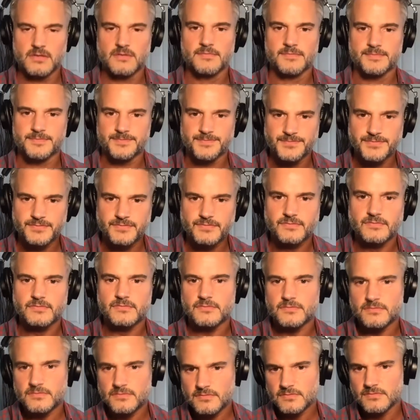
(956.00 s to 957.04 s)
Mm-hmm. you know, it's
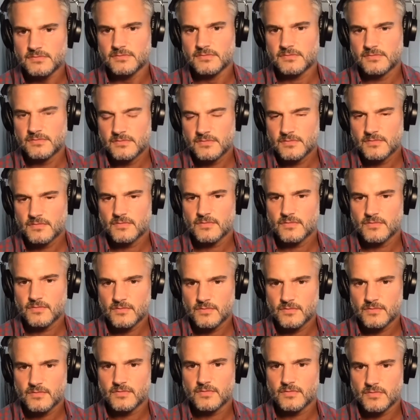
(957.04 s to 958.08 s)
like it's like almost like I was a
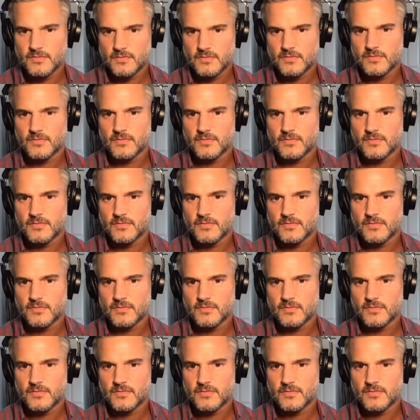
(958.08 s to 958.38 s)
wet nurse.